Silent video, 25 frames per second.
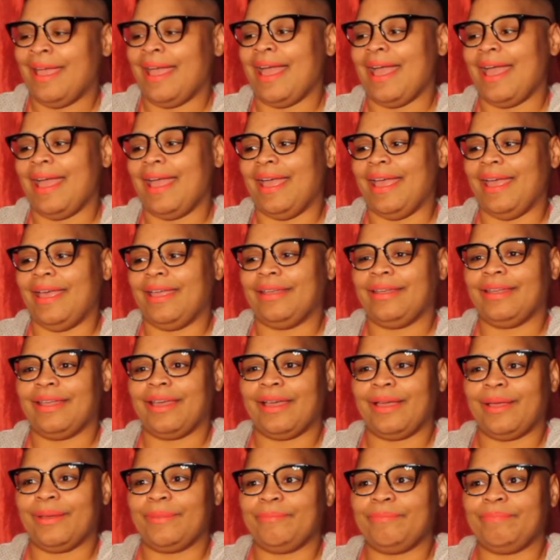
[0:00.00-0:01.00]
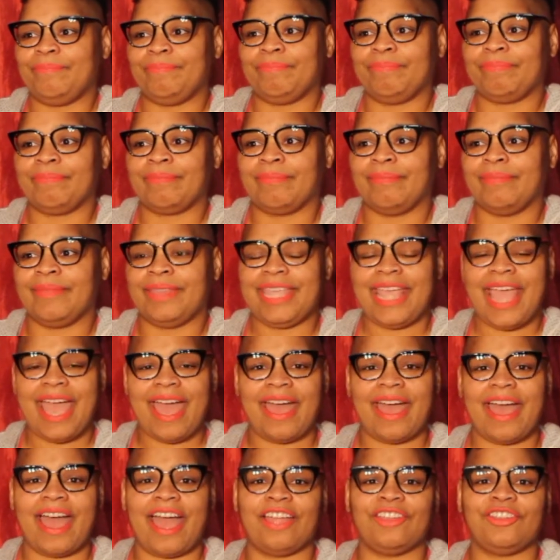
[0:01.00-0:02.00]
And
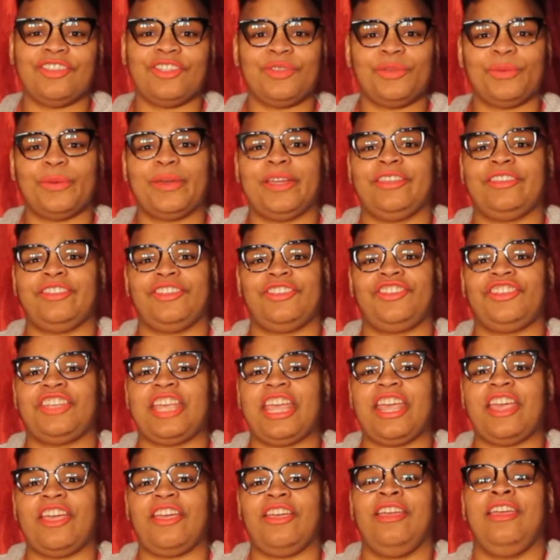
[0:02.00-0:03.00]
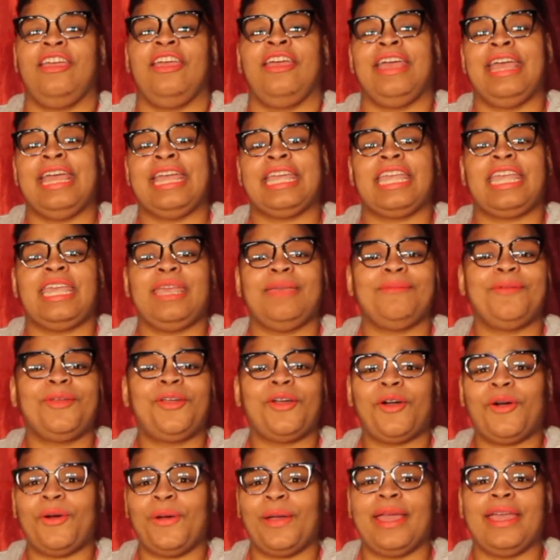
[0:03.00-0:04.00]
yeah, I just wanted to share. Keep
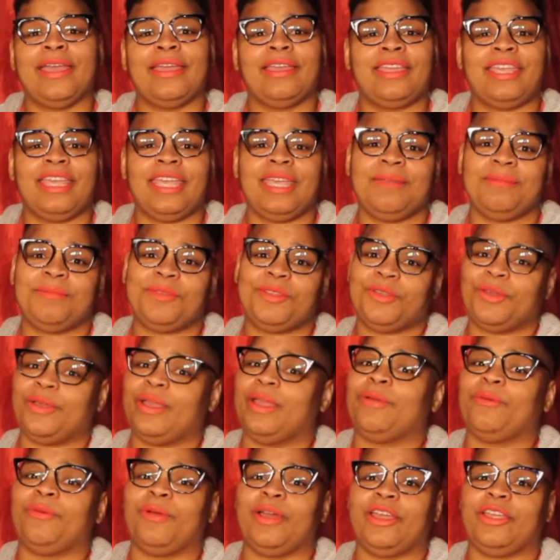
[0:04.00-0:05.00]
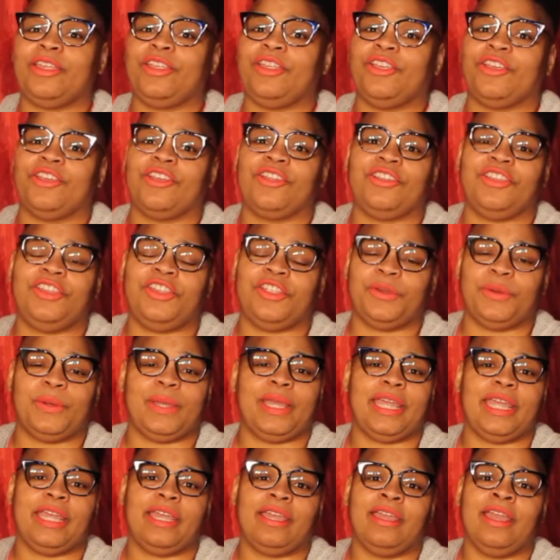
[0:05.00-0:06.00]
going, keep doing what you're
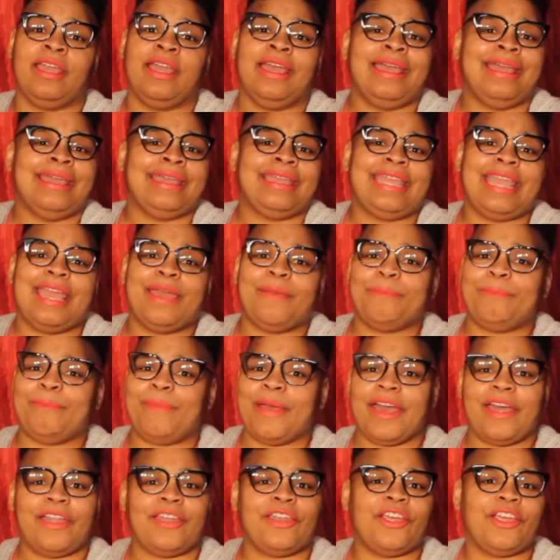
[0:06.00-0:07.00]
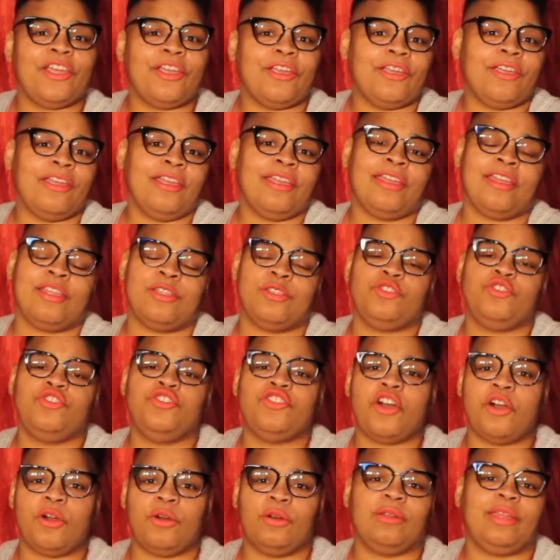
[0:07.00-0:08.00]
doing, get better.
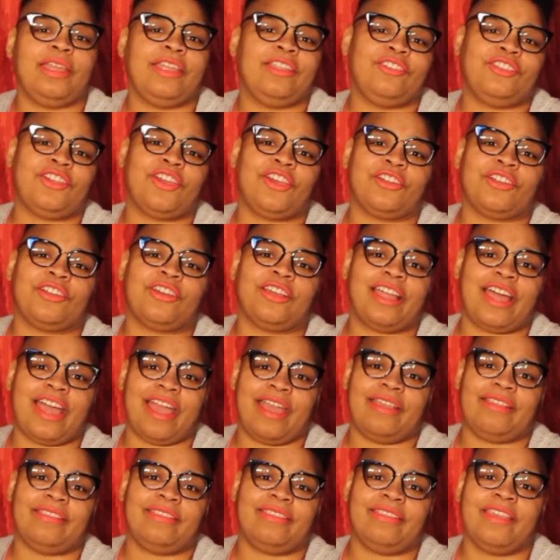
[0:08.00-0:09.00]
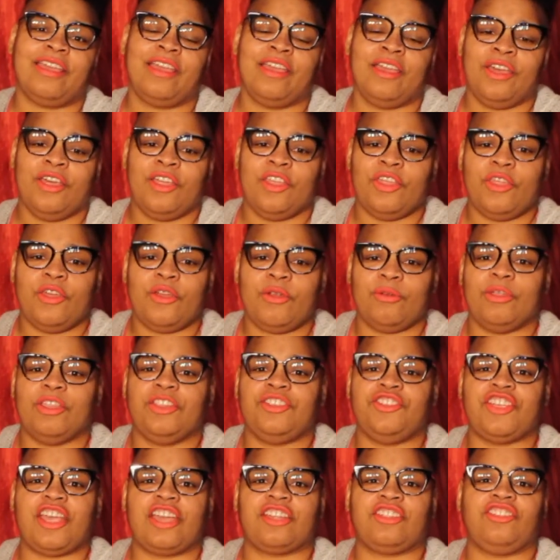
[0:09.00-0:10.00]
Don't internalize the
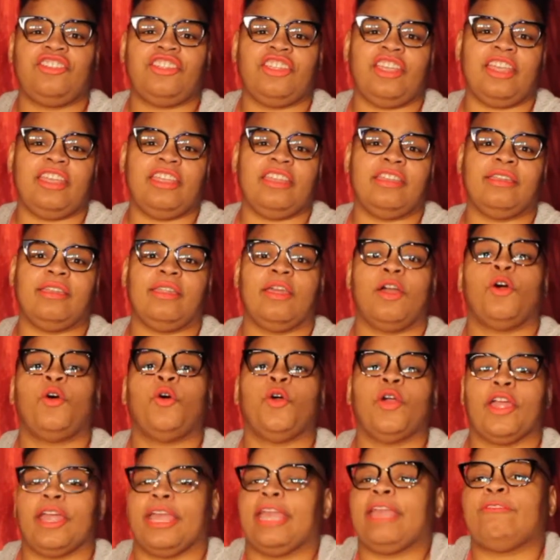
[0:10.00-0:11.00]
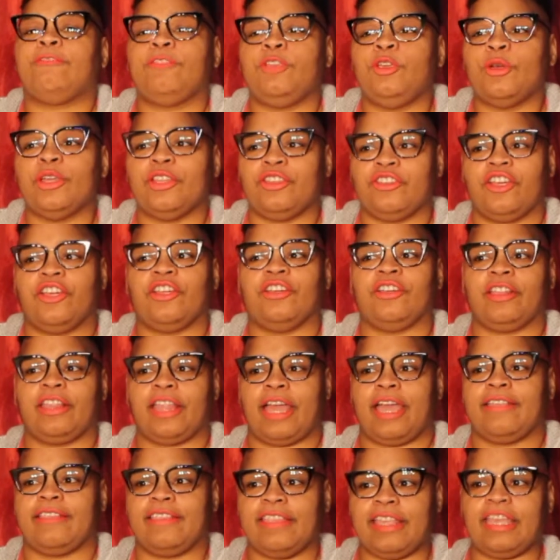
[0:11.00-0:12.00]
rejection, or if you
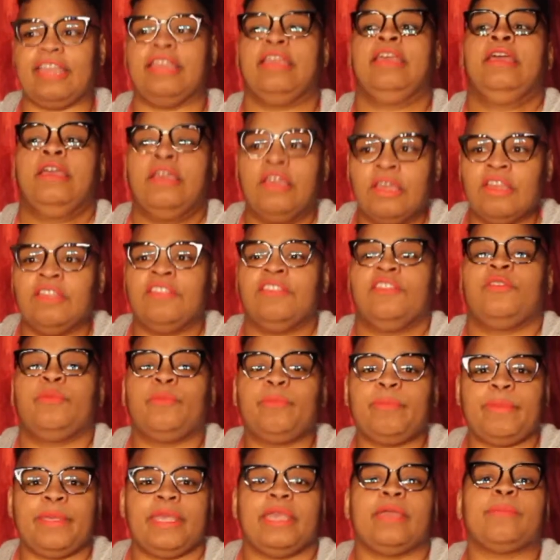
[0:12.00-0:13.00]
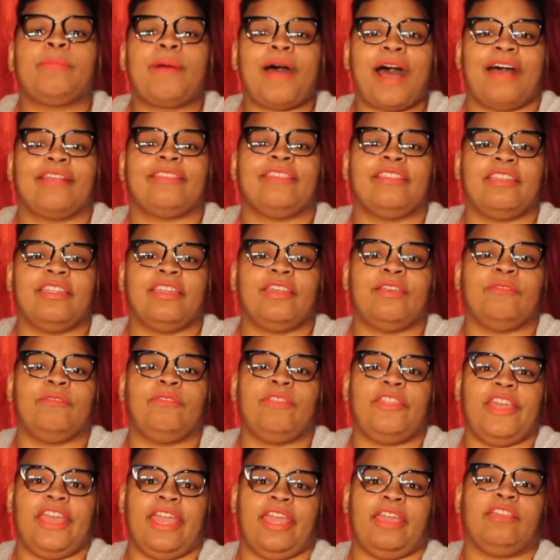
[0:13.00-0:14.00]
internalize it, speak positive
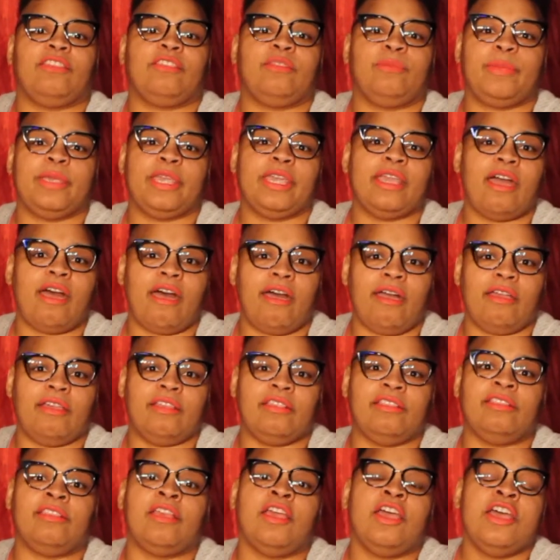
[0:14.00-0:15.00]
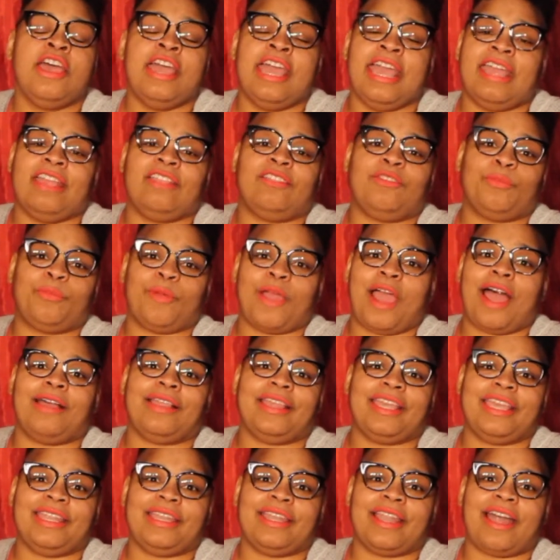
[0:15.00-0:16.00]
things, because it's
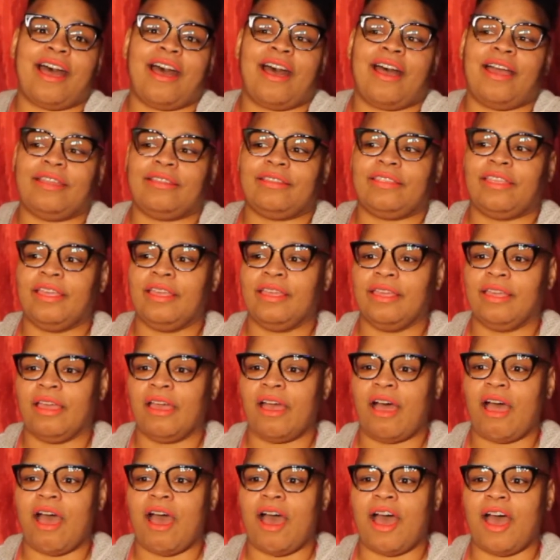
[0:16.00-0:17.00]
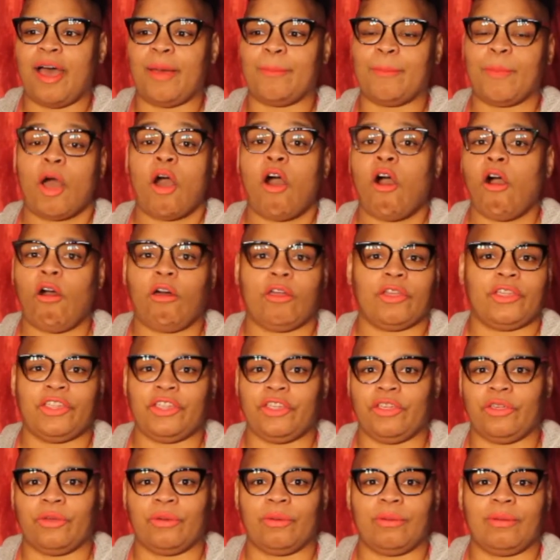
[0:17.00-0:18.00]
probably not all
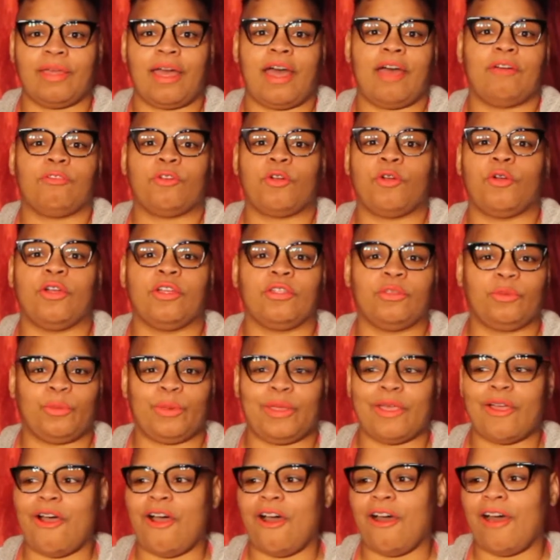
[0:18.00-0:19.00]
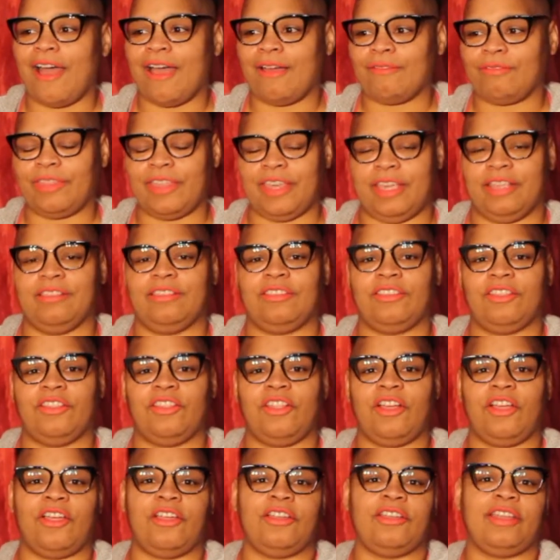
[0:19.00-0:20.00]
you. Of course, we all have things to
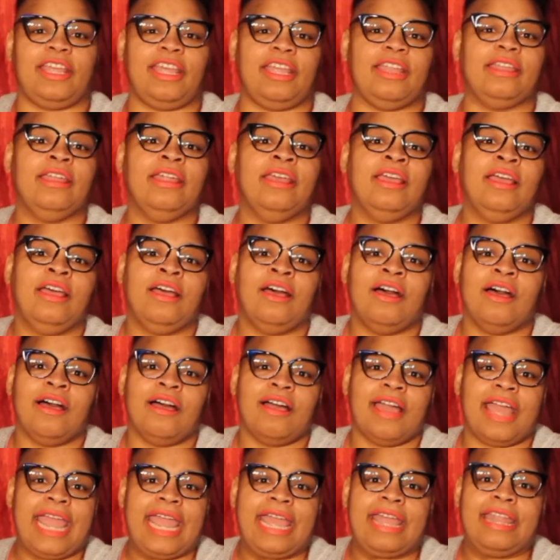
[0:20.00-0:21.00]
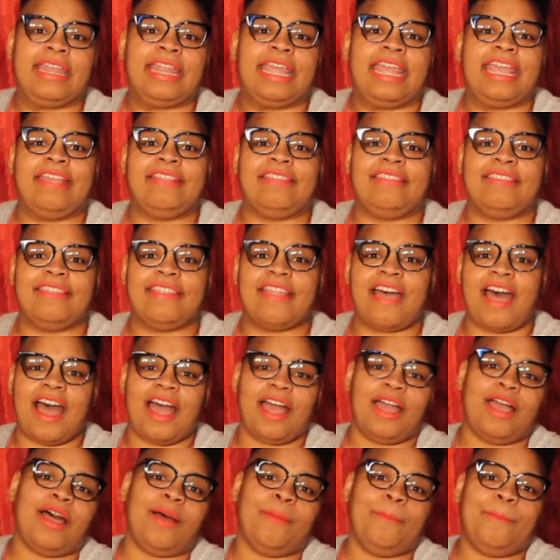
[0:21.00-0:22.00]
learn, and it's
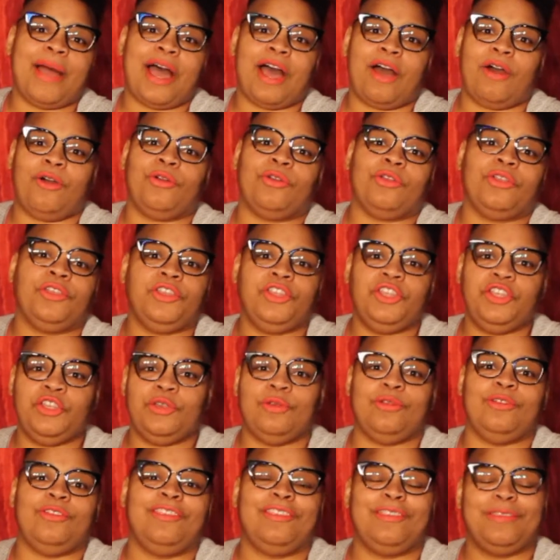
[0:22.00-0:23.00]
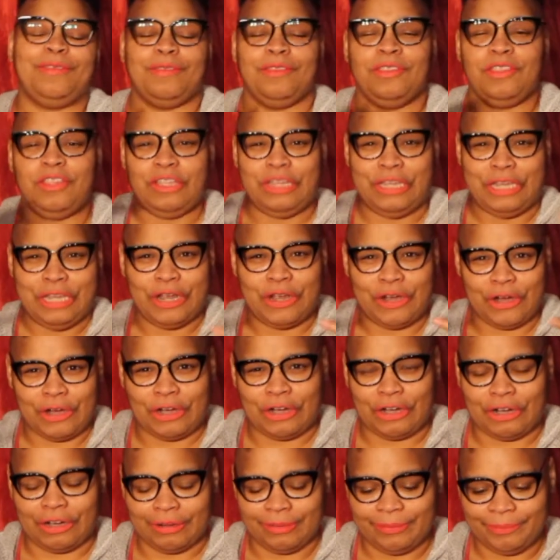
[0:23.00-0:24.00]
not about you.
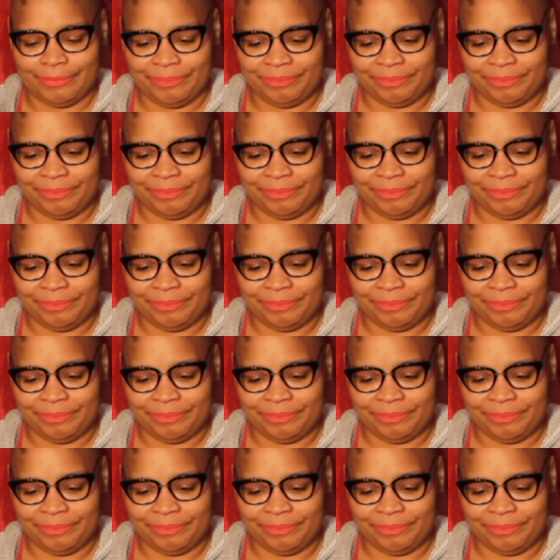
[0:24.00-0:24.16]
You're